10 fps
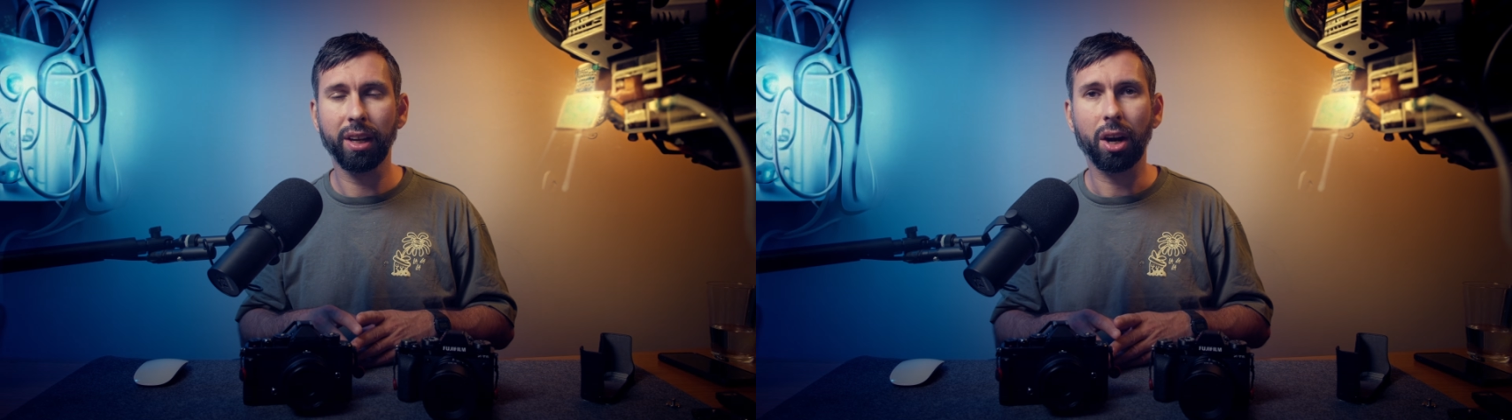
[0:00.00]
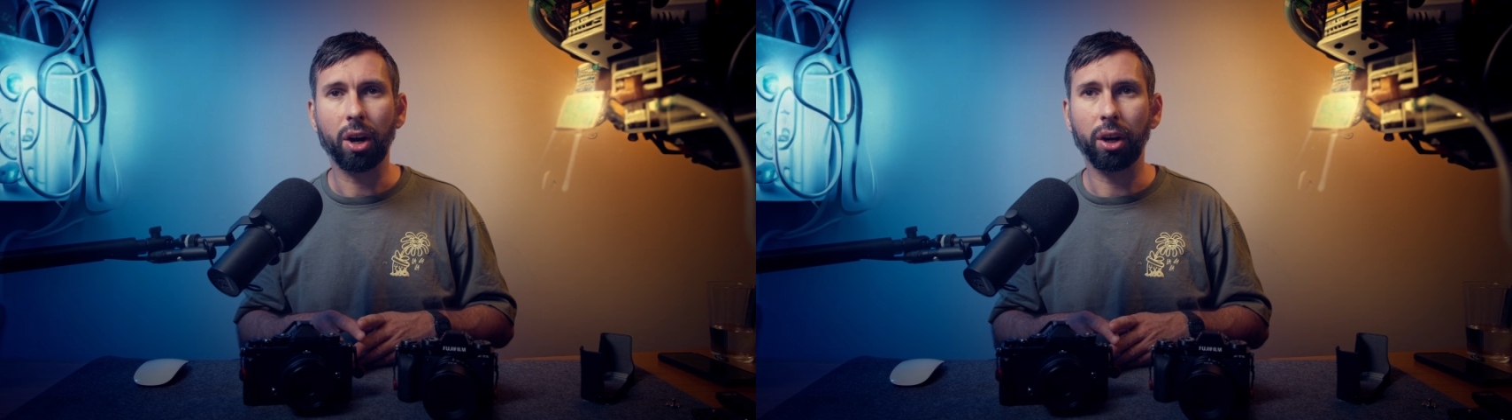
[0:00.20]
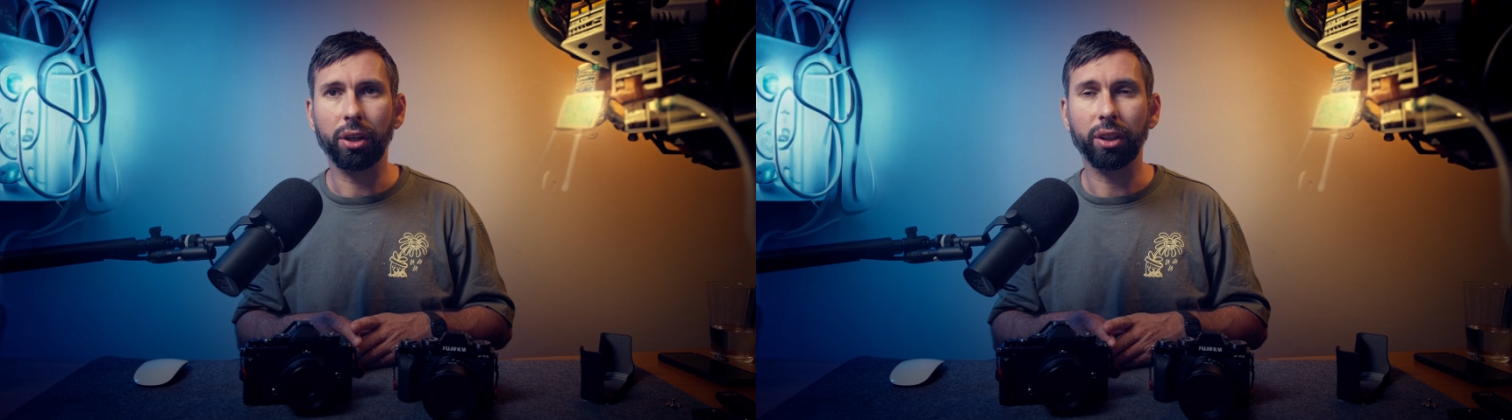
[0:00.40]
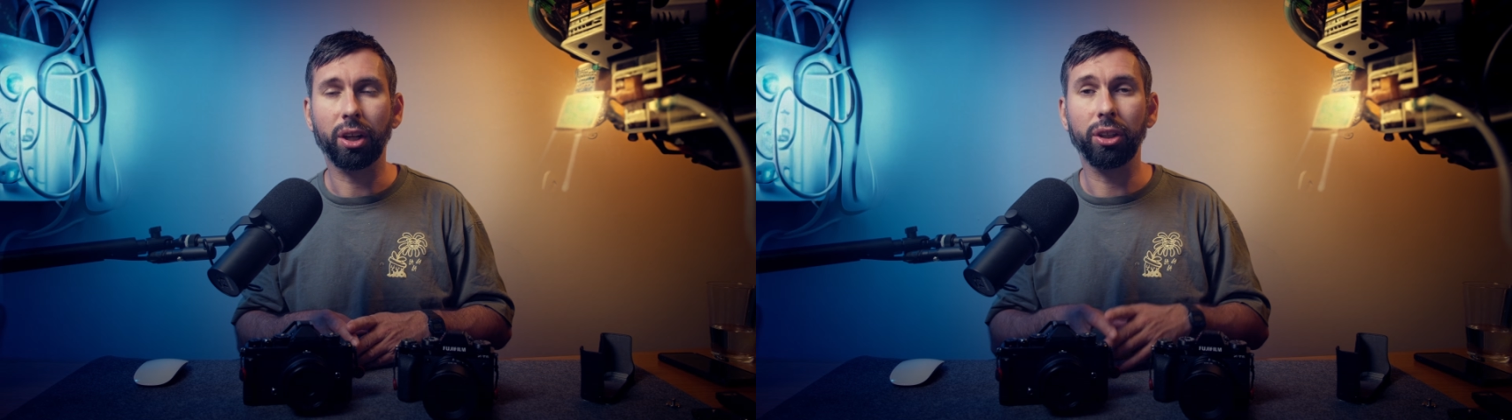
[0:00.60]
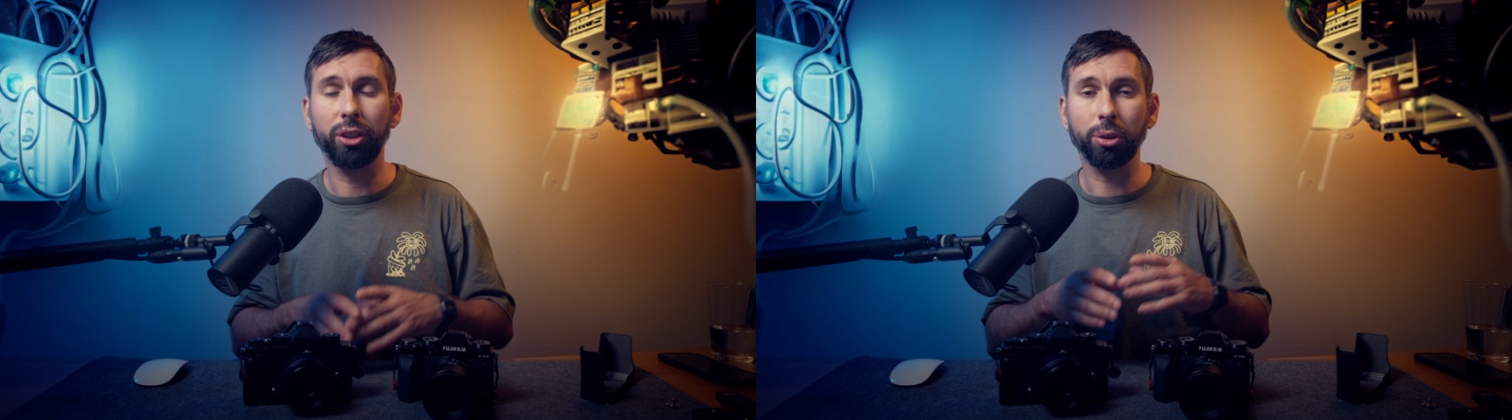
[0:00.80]
Are
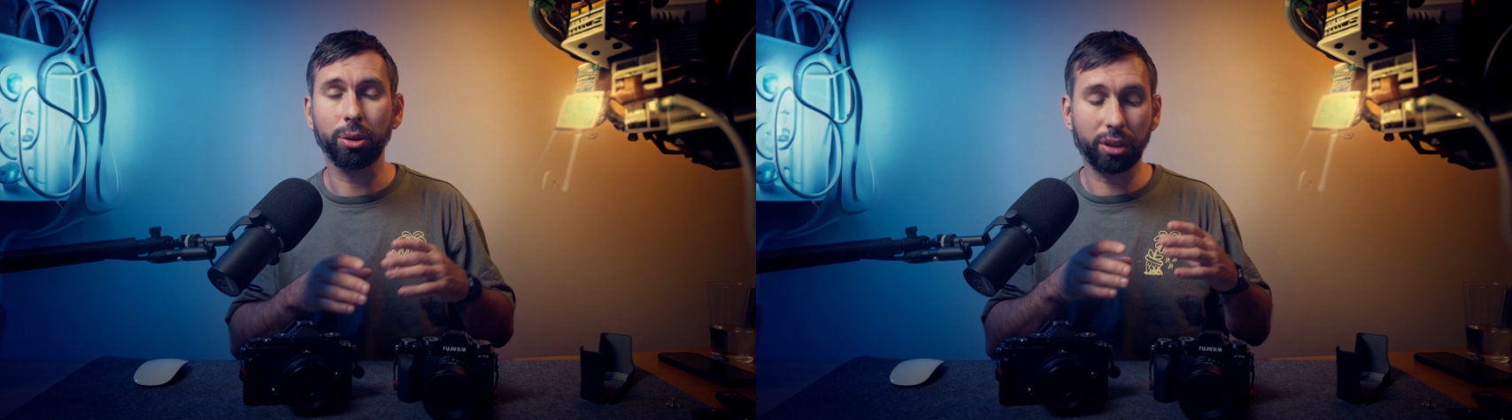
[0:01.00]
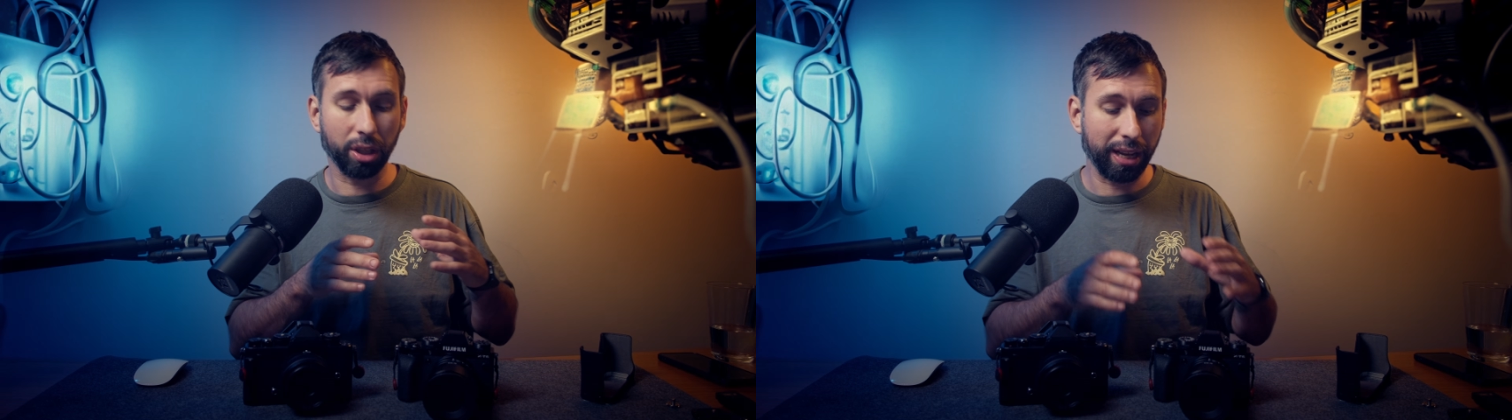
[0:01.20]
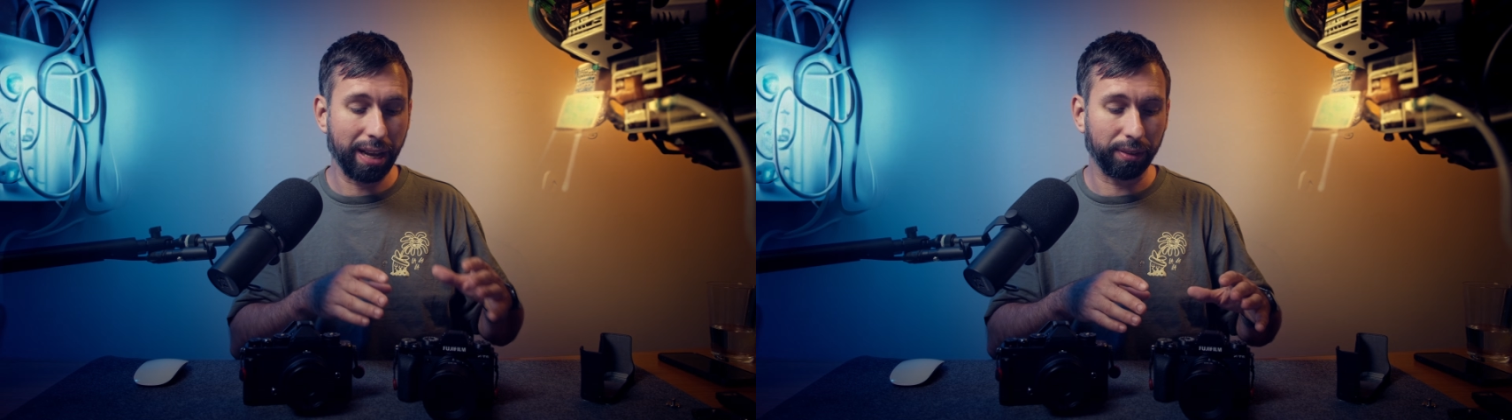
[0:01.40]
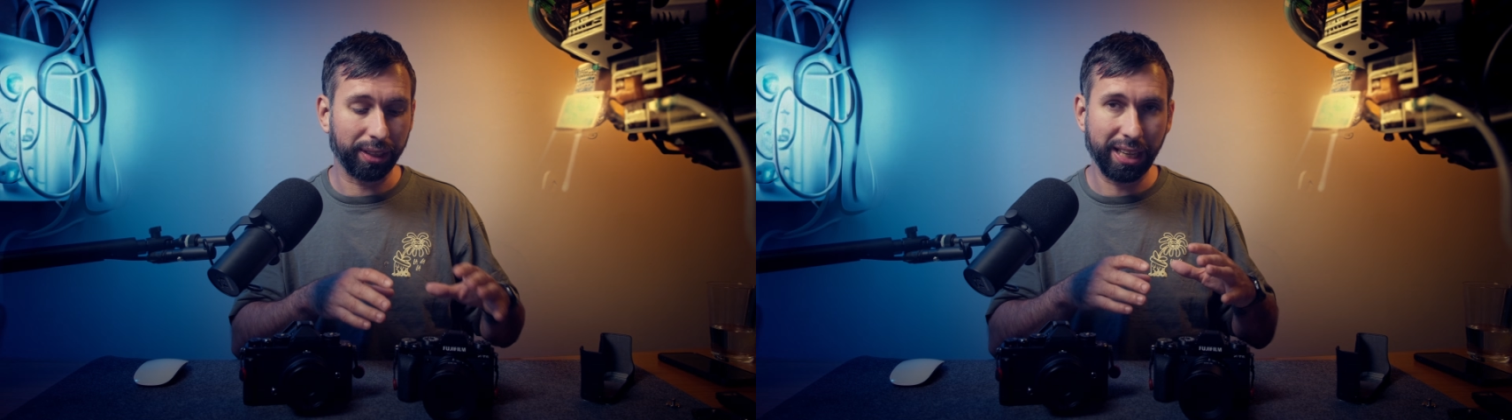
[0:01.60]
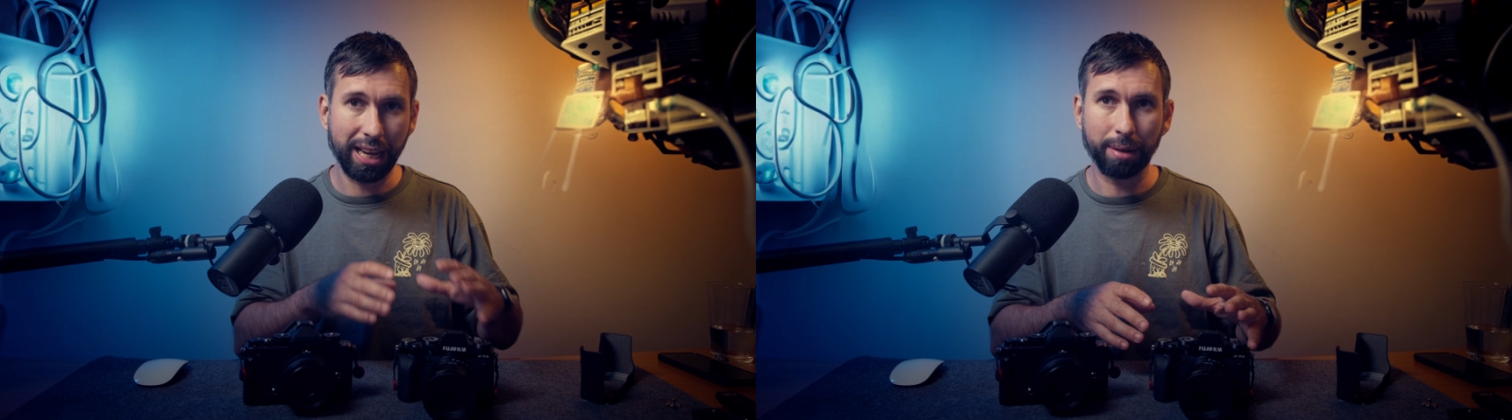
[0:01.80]
you going to have a
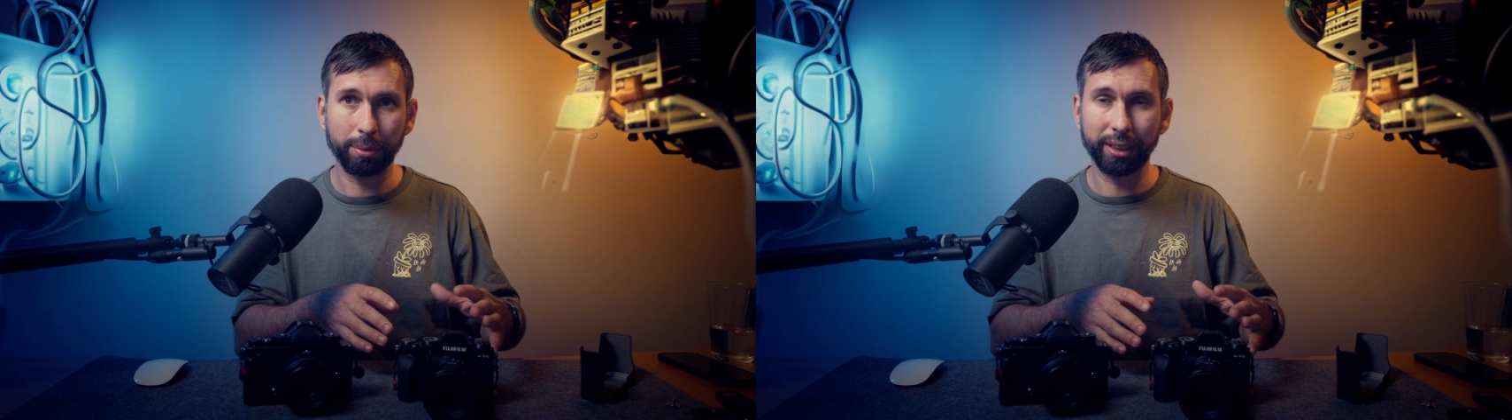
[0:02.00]
camera